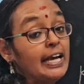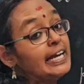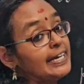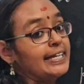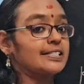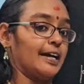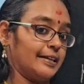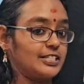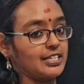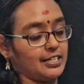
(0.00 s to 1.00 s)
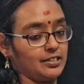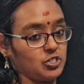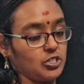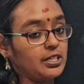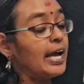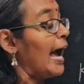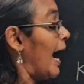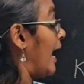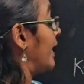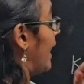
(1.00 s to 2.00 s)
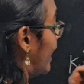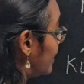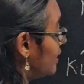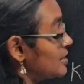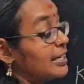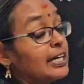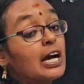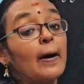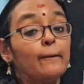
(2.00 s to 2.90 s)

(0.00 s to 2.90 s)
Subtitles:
It is kinetic energy. And energy